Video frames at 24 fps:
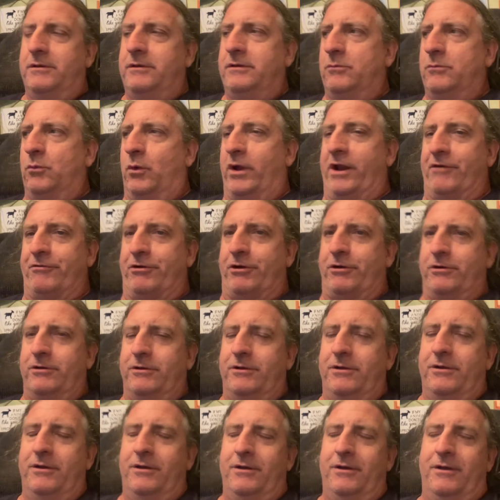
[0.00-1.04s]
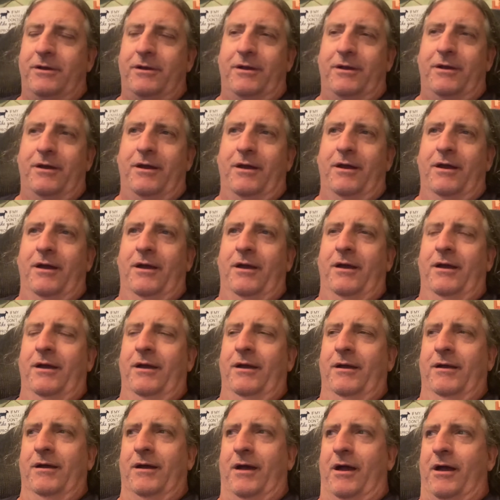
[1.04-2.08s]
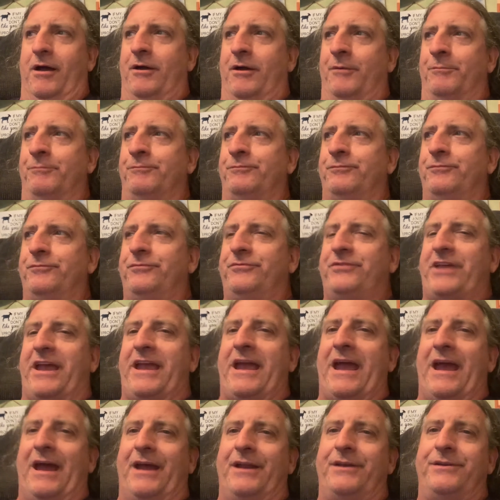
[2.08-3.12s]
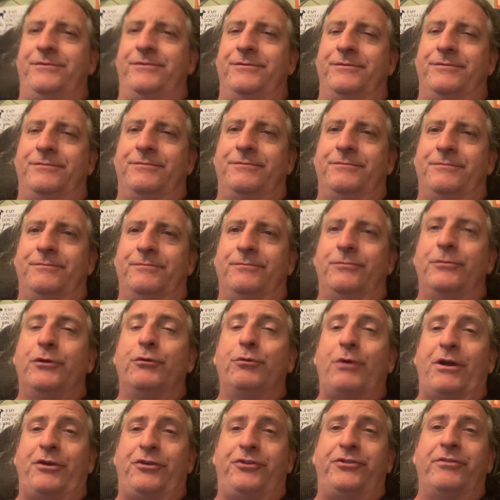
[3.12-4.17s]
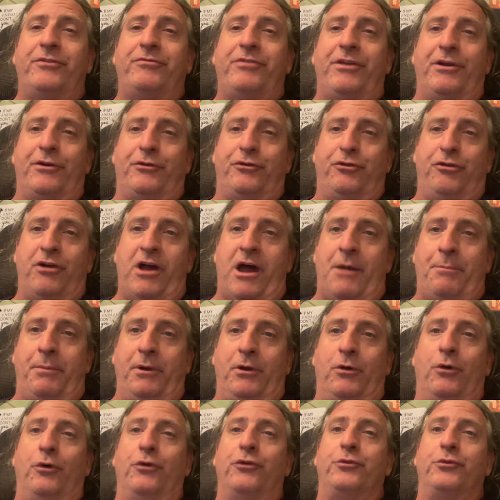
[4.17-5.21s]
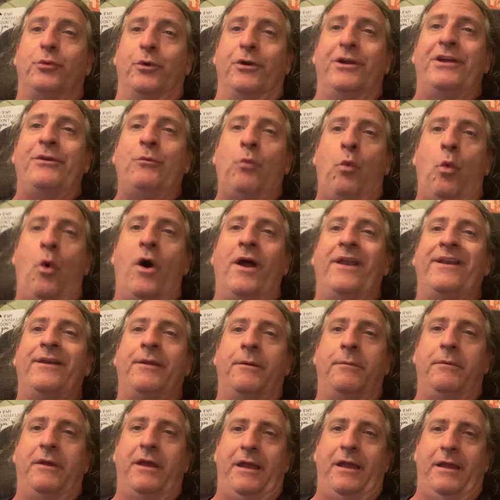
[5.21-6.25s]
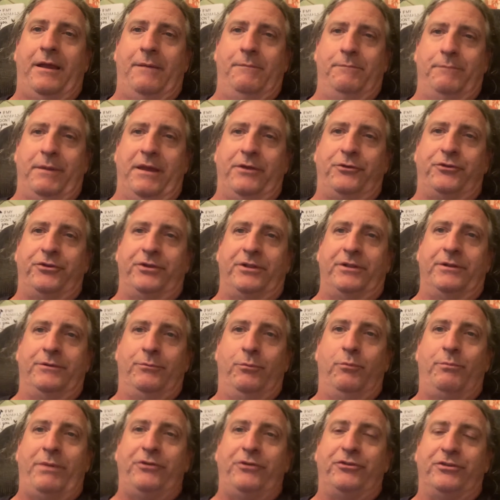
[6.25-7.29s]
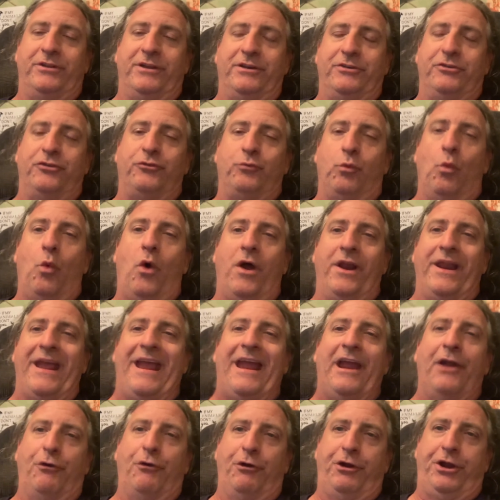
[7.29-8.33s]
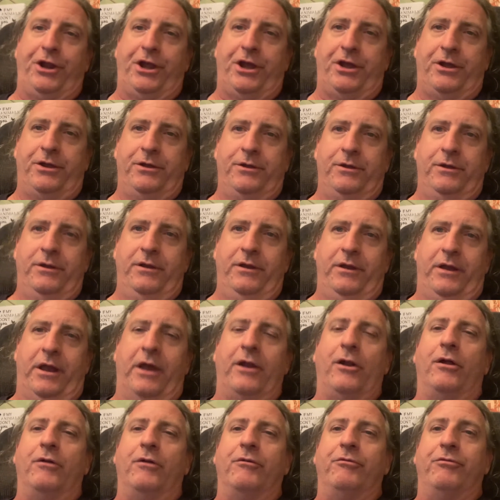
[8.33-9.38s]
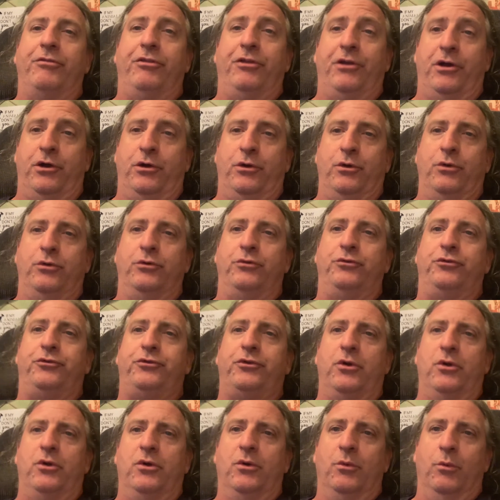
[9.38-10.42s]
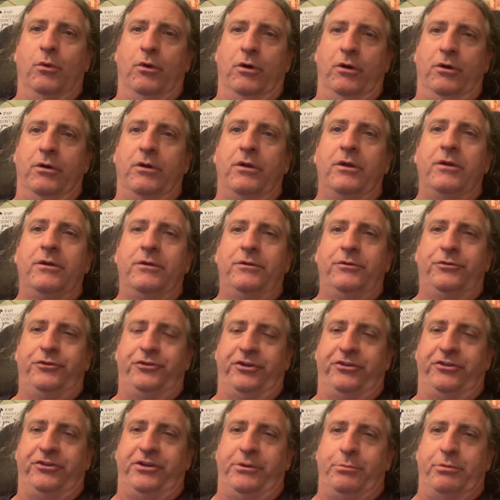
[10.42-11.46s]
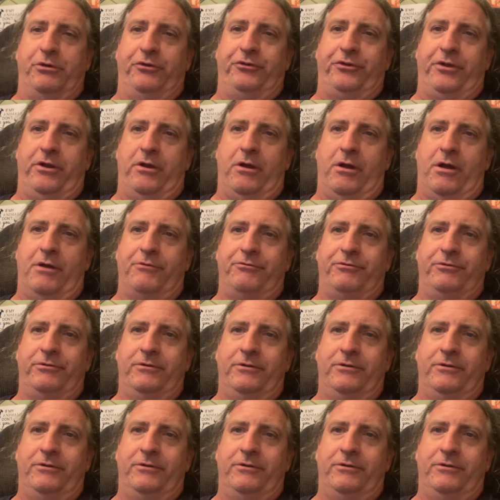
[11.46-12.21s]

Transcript: whatever um, they had the rest of their tropicals were in one, basically, basically just one area, and all of those were 60% off.